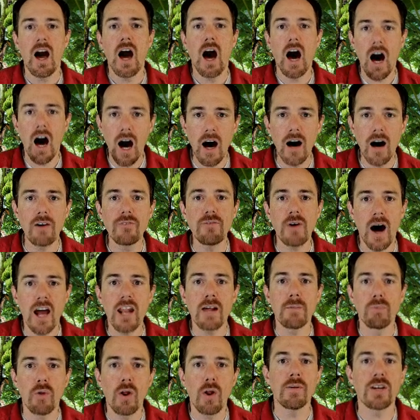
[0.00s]
of
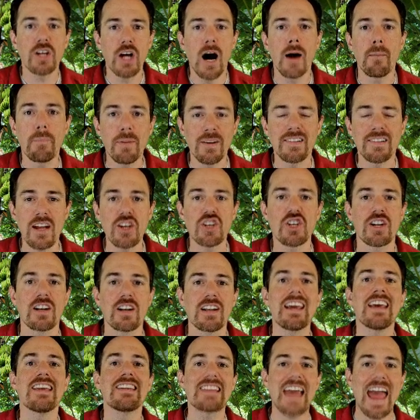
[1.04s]
unemployment compensation.
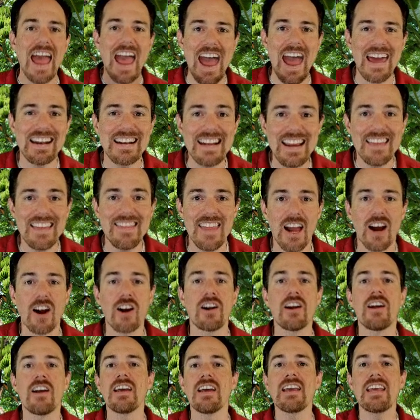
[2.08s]
It's added in there
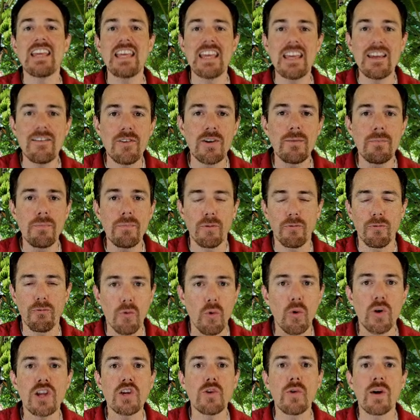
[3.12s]
even
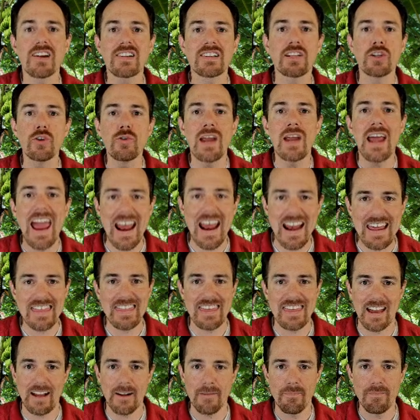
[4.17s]
before you exclude
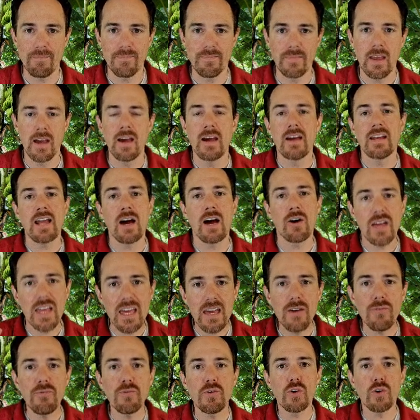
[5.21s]
anything. Now,
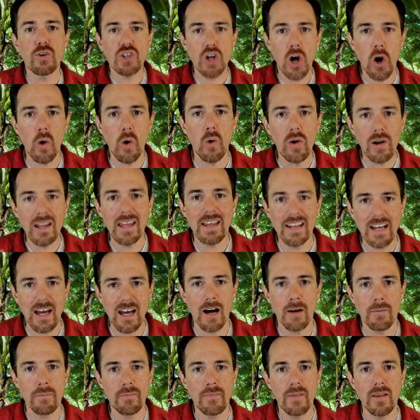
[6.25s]
if your total
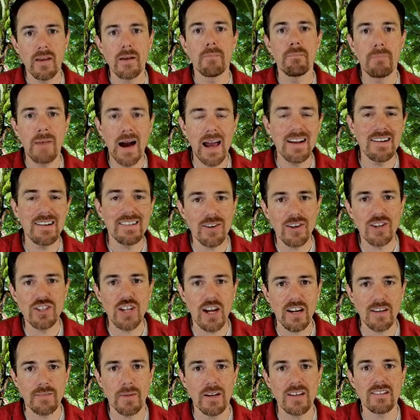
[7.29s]
income minus your
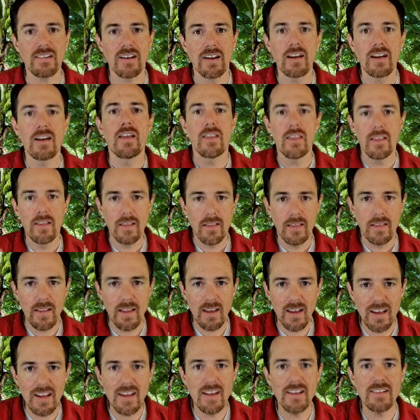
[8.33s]
adjustments
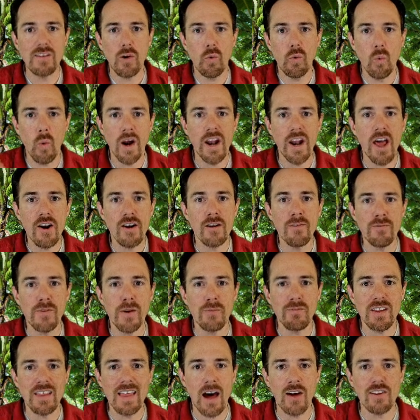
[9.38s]
is
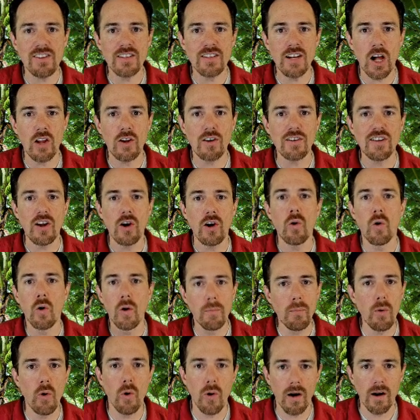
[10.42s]
$150,000 or
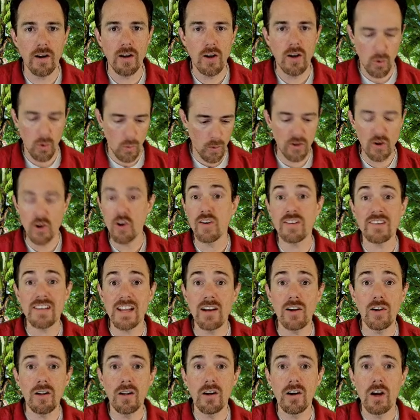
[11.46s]
more. Whether you're
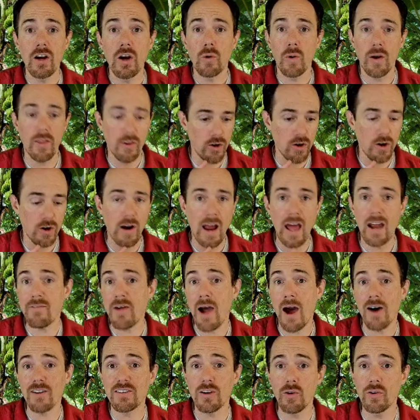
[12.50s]
single, whether you're head of
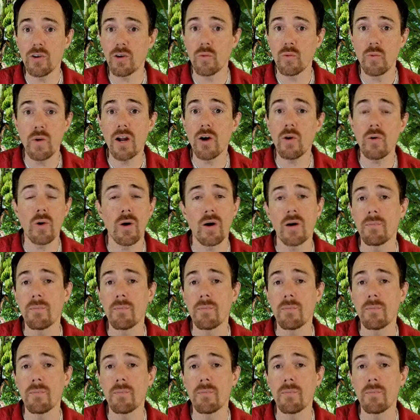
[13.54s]
household or widow or